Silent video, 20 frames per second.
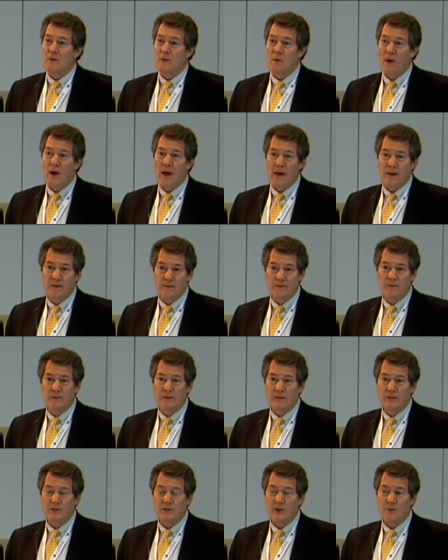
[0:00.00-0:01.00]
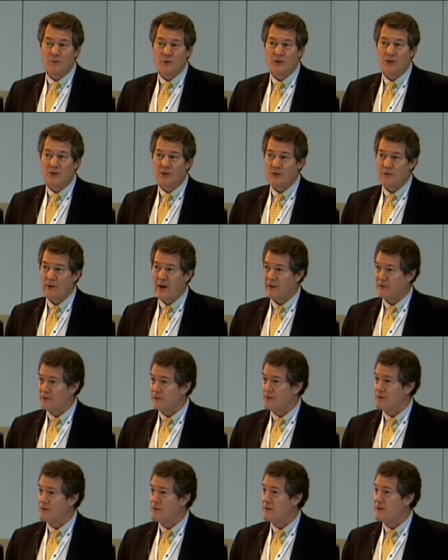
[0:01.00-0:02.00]
arrived as our music
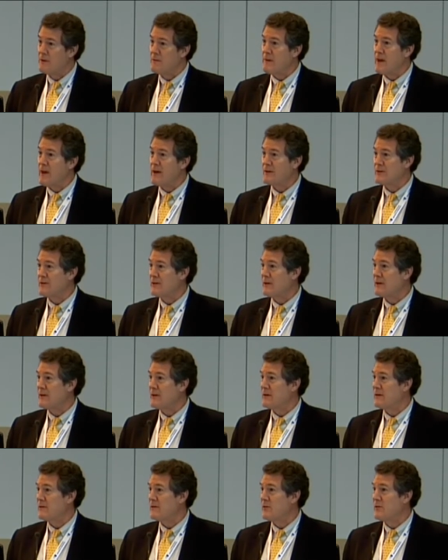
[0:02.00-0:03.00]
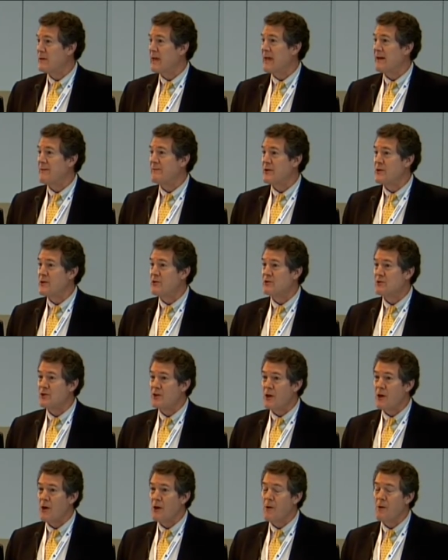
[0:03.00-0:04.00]
director about uh, two and a half years
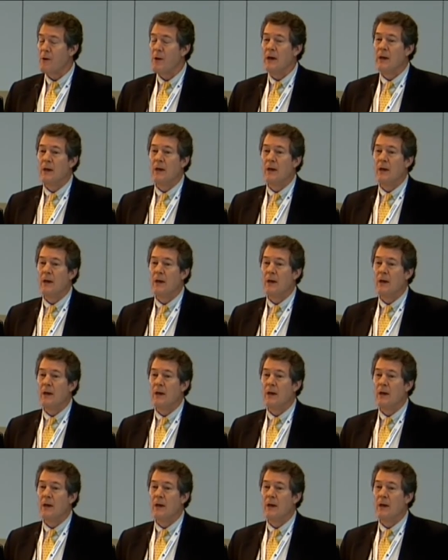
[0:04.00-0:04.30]
ago,